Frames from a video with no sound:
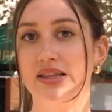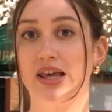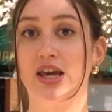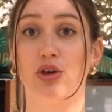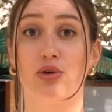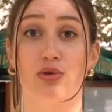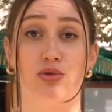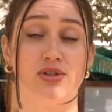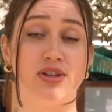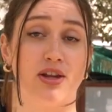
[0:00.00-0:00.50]

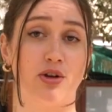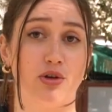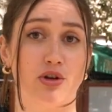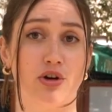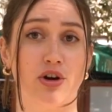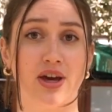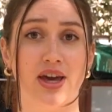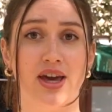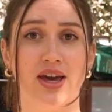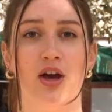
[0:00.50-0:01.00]
like Rue
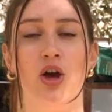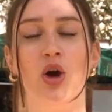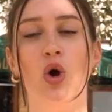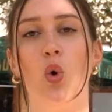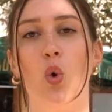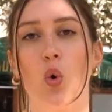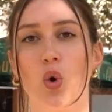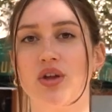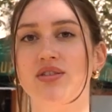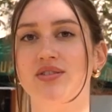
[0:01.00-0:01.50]
Saint-Honoré
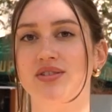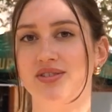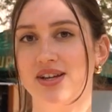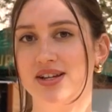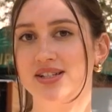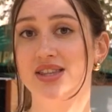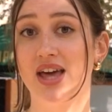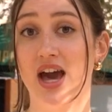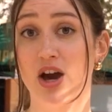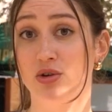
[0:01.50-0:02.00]
or the
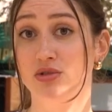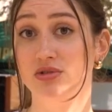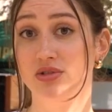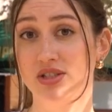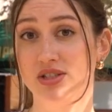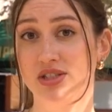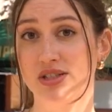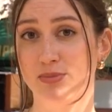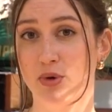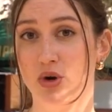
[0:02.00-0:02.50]
6th
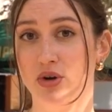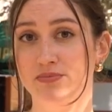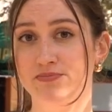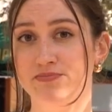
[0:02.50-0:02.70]
arrondissement.